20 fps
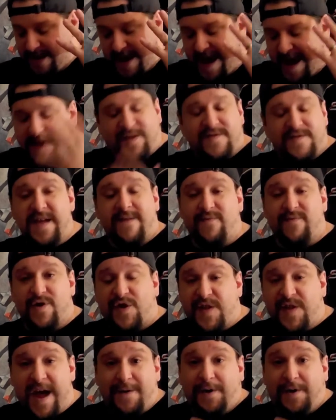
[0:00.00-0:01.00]
has never
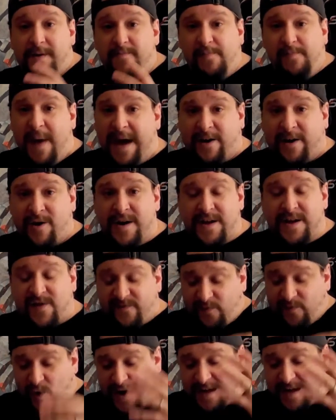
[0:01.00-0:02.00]
sounded better. His
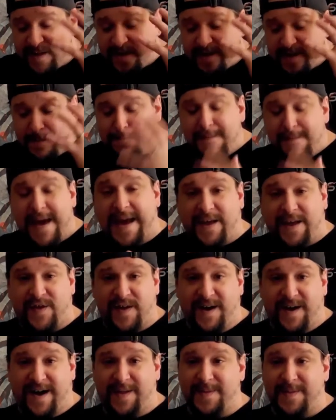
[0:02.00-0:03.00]
voice is
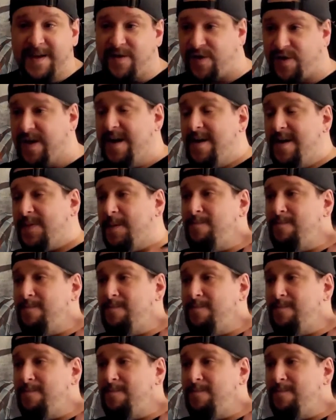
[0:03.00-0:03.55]
amazing on this.